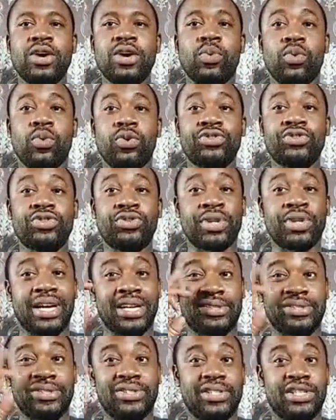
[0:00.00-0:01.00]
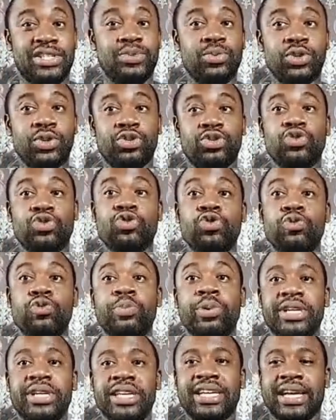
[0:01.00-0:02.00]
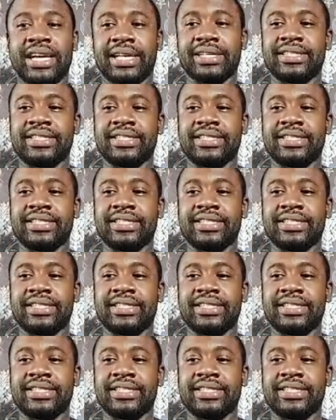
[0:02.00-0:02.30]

Once you can see what nobody can